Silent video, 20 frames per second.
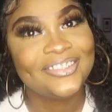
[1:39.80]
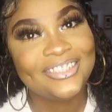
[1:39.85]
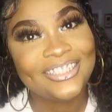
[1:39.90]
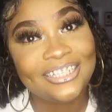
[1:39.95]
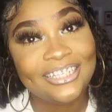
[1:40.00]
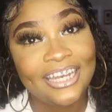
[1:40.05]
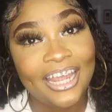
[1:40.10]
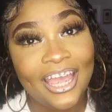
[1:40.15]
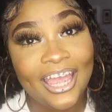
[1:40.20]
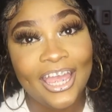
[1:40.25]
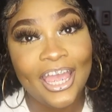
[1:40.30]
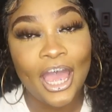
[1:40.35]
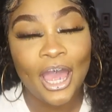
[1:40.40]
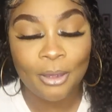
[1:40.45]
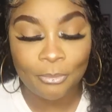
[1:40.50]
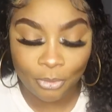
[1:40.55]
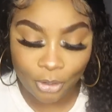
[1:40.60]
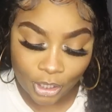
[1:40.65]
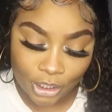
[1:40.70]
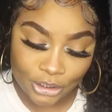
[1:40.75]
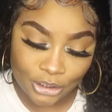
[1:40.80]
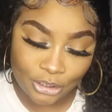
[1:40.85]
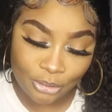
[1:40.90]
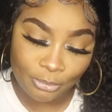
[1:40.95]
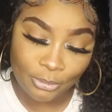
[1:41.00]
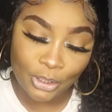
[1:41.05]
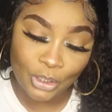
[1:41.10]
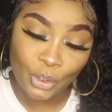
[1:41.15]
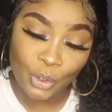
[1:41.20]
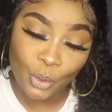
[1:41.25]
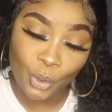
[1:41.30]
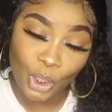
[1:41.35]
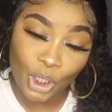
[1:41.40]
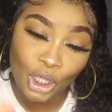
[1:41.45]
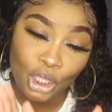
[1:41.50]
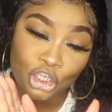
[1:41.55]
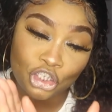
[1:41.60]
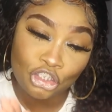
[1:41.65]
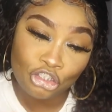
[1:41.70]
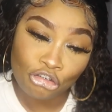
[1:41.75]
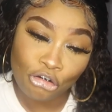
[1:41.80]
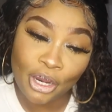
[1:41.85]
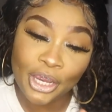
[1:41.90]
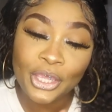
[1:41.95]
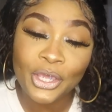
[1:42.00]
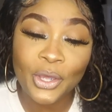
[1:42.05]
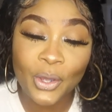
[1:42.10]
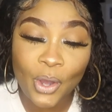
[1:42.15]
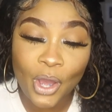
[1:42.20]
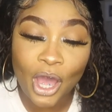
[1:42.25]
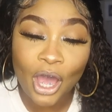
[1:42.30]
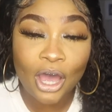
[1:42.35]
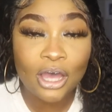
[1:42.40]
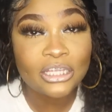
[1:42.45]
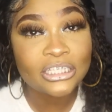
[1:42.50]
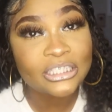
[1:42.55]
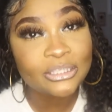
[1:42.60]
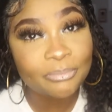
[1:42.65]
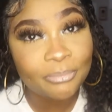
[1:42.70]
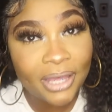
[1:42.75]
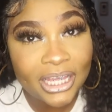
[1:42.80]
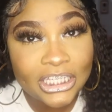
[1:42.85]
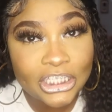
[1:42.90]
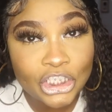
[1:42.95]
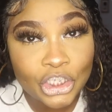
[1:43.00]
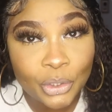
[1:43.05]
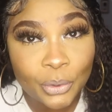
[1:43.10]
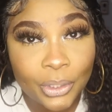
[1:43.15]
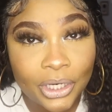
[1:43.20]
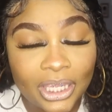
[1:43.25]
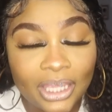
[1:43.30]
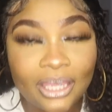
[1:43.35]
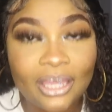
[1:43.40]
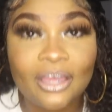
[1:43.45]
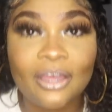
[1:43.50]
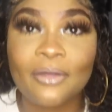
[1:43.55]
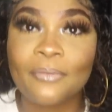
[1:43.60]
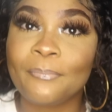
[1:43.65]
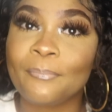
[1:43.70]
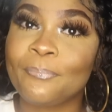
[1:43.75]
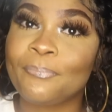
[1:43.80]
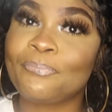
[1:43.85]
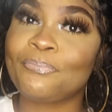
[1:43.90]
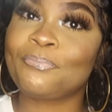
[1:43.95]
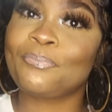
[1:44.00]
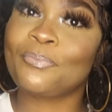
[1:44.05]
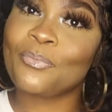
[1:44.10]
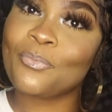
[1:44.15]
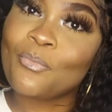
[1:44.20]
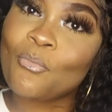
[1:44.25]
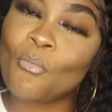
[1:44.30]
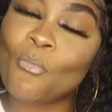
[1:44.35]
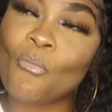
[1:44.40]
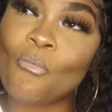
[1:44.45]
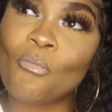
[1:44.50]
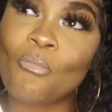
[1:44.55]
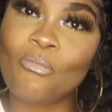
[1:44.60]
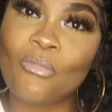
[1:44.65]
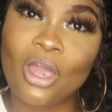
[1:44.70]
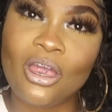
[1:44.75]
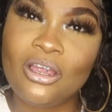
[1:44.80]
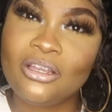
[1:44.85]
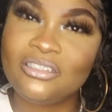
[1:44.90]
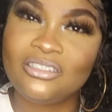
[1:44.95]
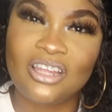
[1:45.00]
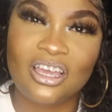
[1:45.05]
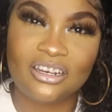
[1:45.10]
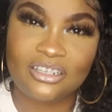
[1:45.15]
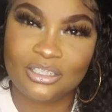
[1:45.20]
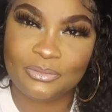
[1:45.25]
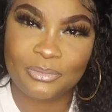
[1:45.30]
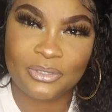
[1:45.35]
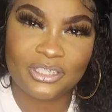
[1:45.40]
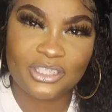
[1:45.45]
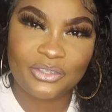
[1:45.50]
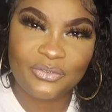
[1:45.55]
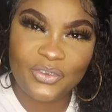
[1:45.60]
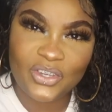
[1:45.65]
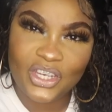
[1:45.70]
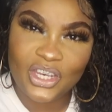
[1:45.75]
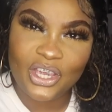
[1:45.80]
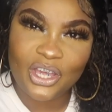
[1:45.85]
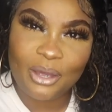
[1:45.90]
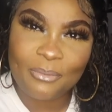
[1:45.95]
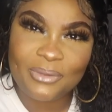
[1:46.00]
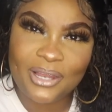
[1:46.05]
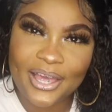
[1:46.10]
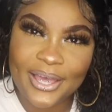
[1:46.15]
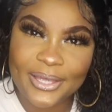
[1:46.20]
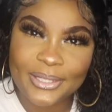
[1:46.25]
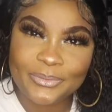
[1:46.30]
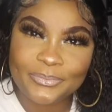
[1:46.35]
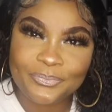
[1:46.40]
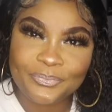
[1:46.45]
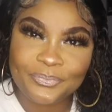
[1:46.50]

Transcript: Today I'm going to be doing a trial haul sponsoring. It's not a sponsor video, I'm lying.